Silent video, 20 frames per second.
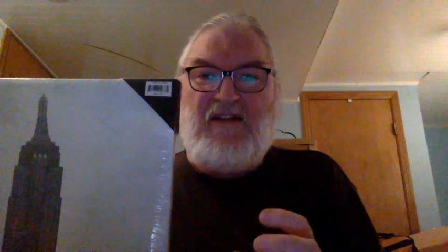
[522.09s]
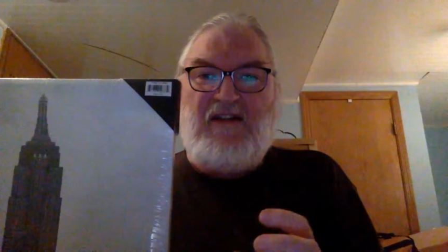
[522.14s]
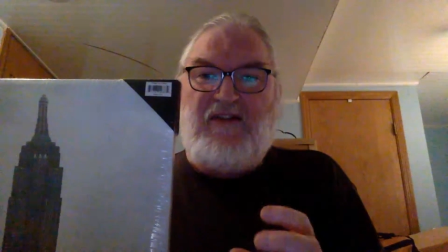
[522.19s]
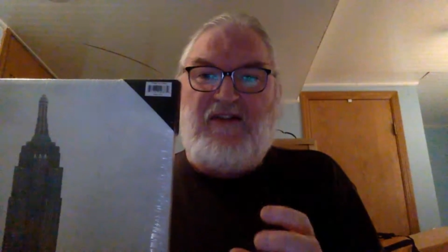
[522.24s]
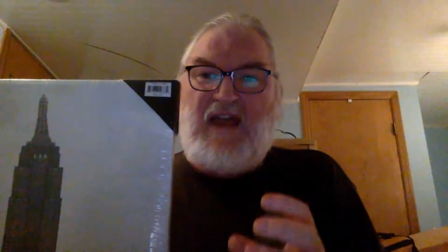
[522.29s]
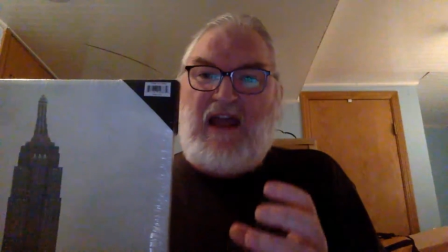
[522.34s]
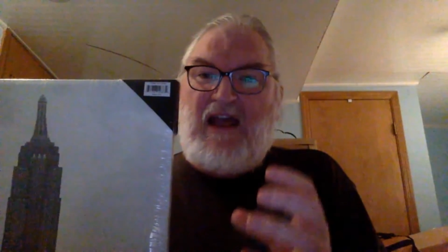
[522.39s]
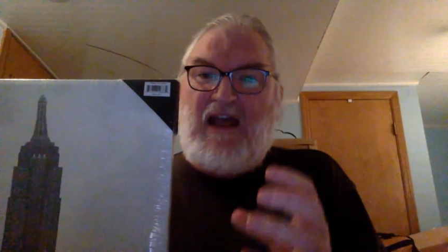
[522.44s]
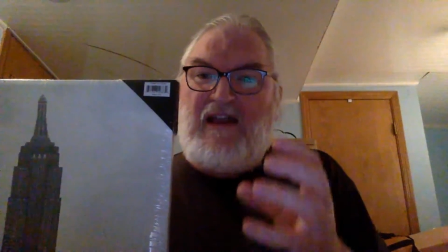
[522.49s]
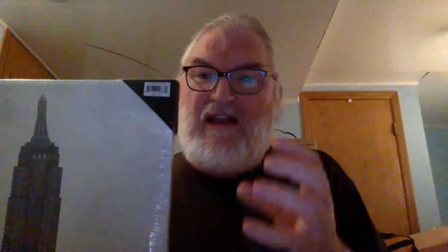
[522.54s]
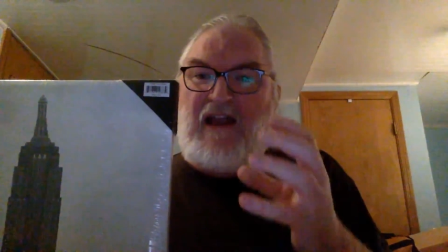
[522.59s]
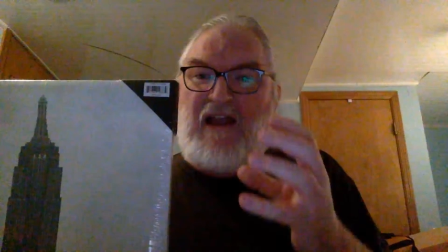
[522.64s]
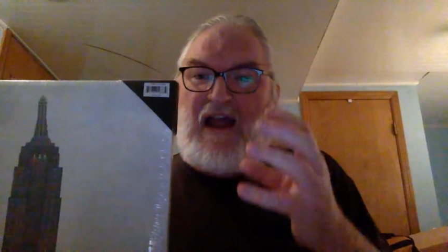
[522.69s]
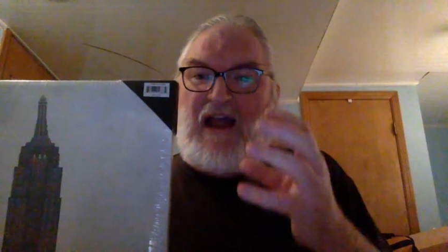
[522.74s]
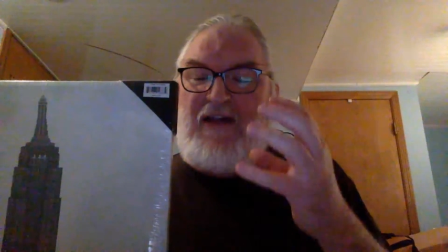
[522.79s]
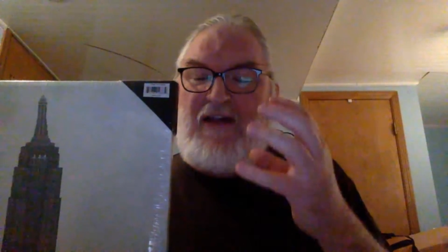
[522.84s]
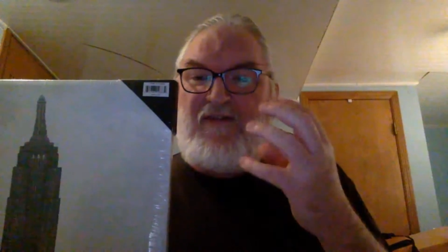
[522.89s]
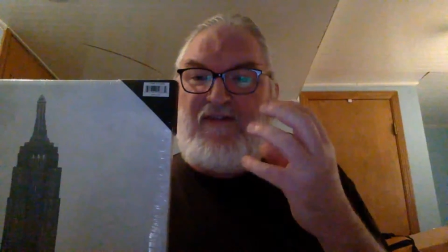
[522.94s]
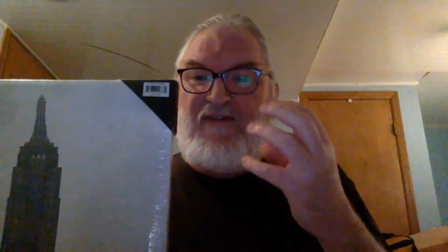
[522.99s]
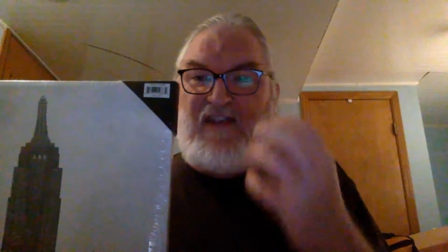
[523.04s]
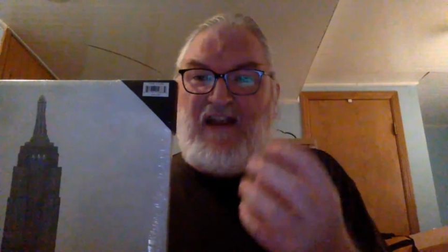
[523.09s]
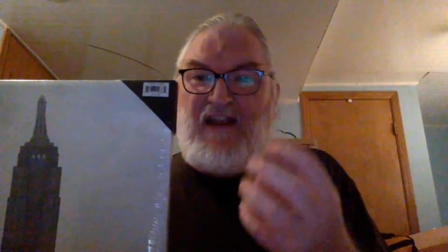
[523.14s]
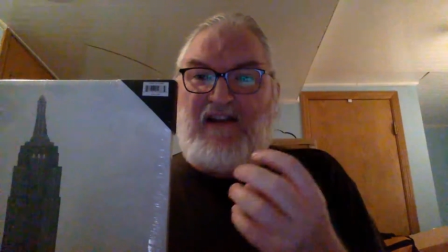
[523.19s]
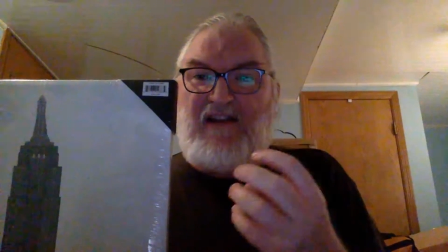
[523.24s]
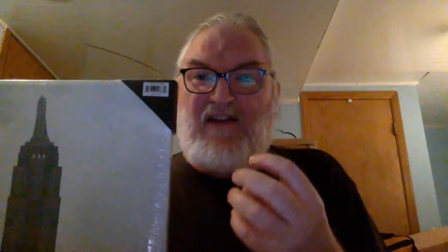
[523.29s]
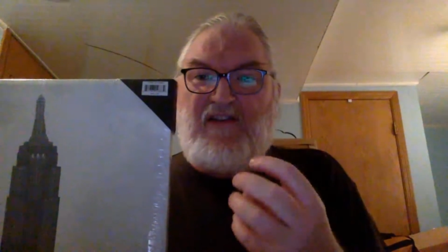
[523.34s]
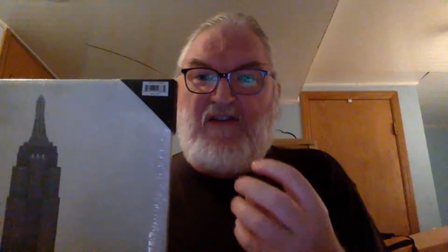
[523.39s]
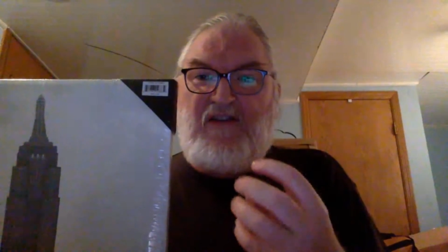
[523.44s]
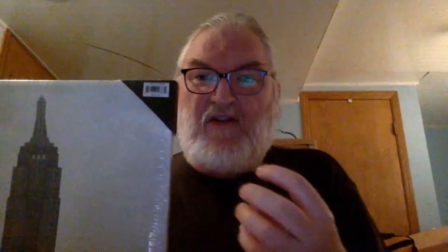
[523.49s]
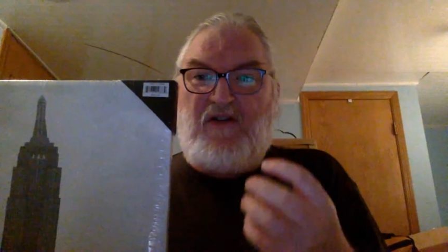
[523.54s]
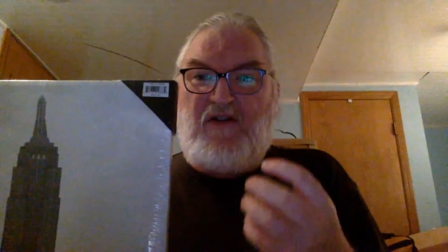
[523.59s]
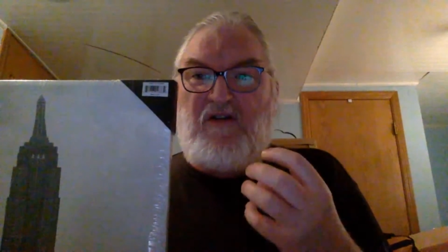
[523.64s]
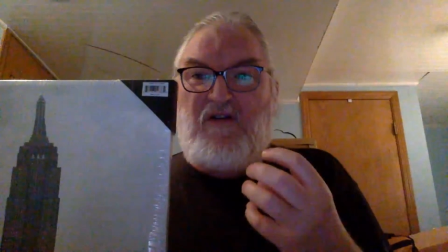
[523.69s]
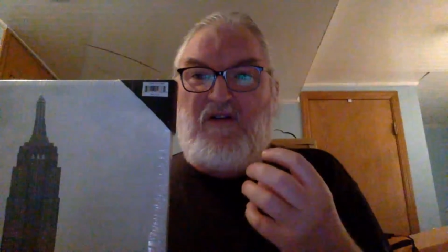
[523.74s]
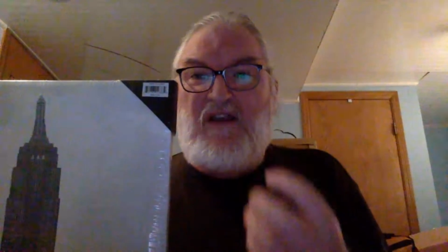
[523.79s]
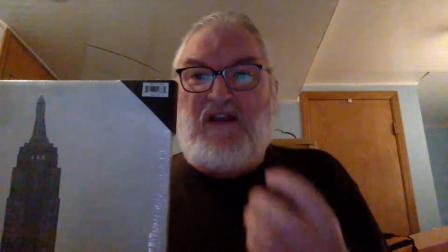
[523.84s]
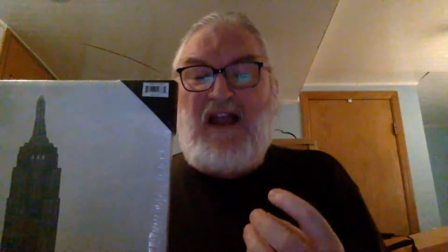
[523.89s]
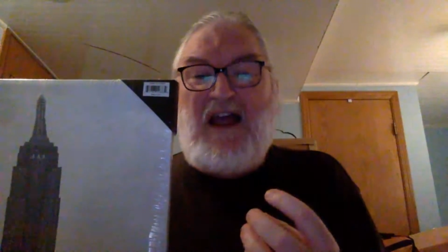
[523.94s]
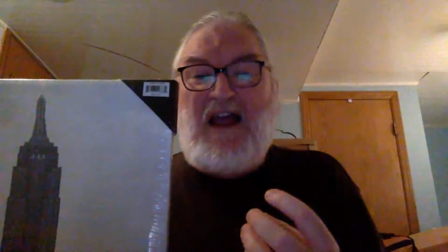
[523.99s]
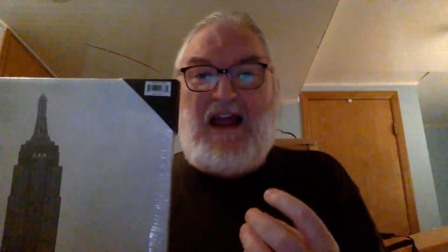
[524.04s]
that I've sent into your
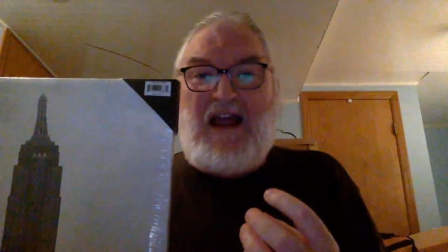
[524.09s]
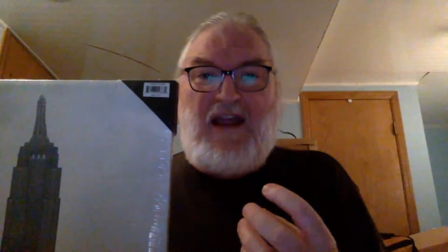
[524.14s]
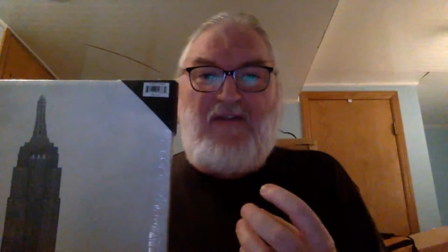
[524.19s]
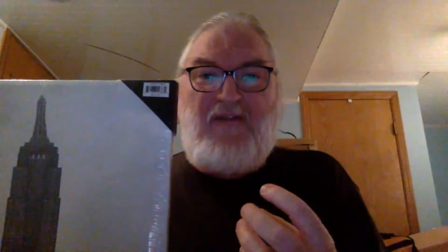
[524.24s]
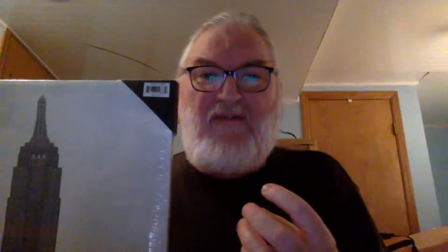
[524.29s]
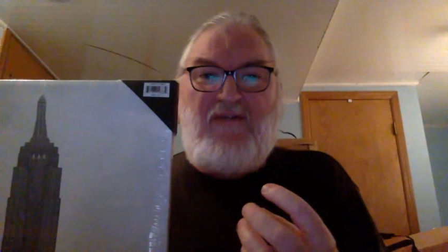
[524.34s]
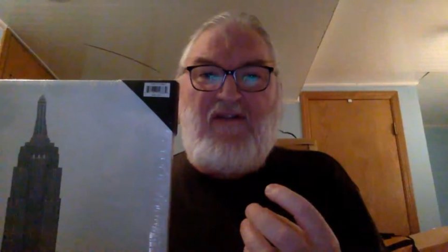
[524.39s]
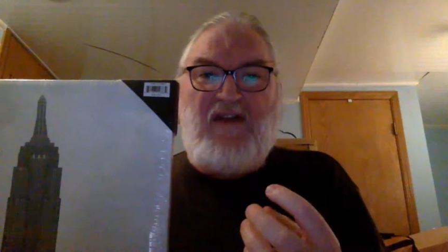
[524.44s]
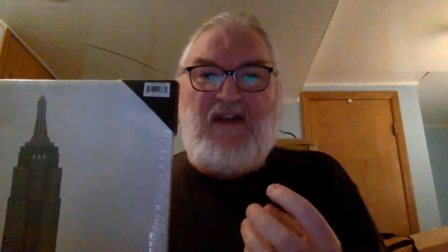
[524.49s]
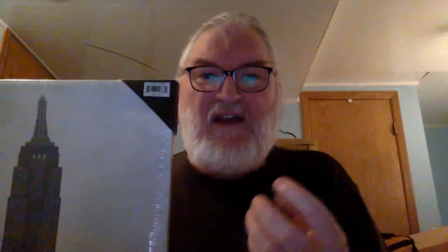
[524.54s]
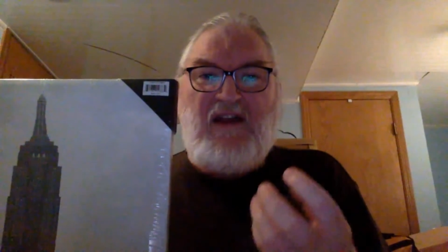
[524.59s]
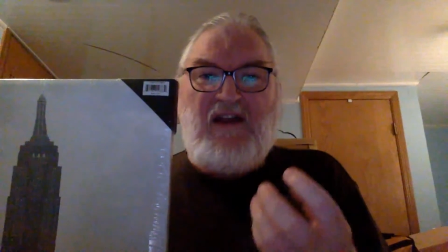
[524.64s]
life